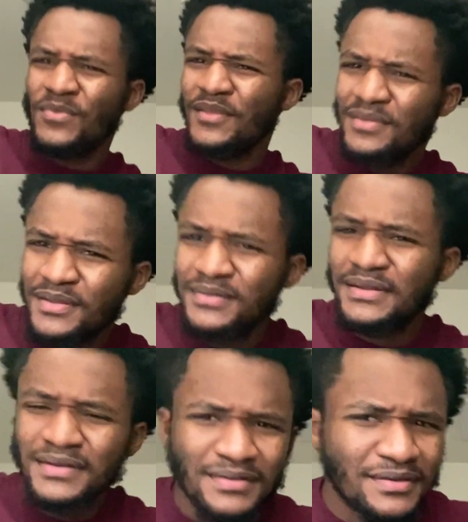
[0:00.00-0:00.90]
no,
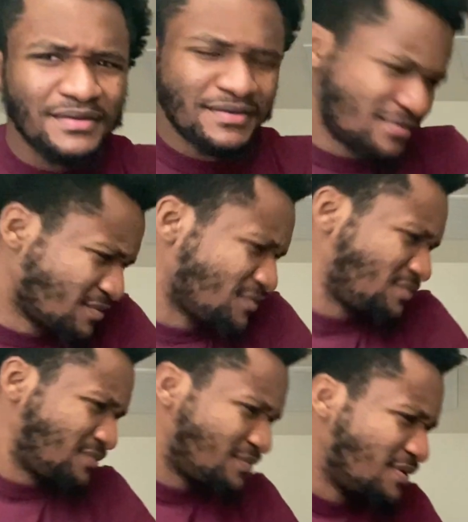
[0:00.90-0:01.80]
no, no, no, no, no.
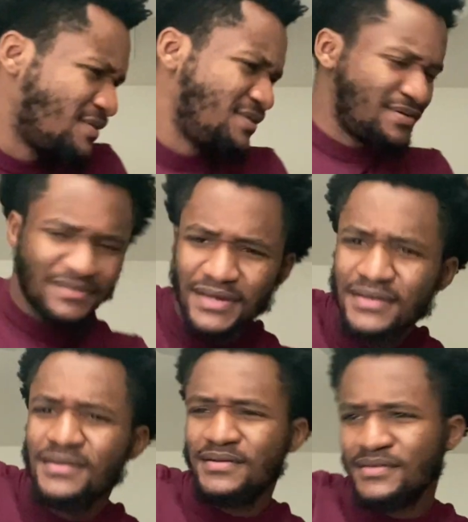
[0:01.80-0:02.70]
No,
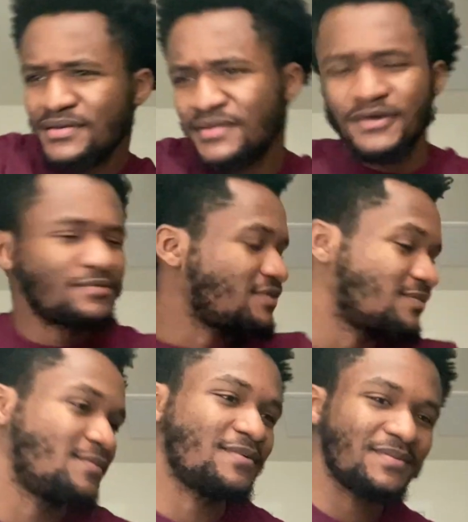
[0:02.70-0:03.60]
no, no, no, no,
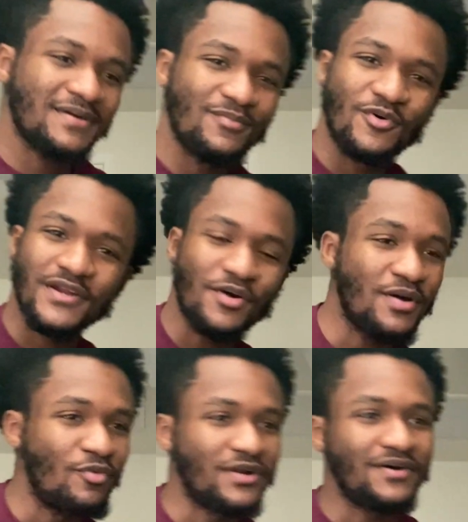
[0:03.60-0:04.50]
no. Come on now.
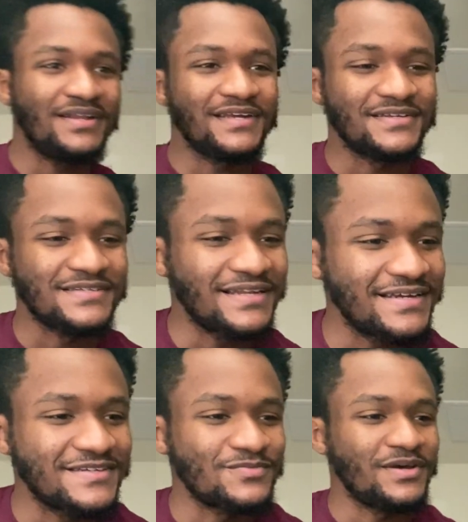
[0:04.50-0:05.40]
Come on now. I like this. I
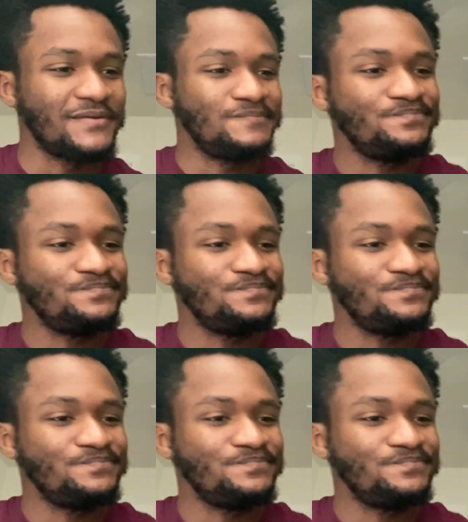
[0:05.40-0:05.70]
like this, man.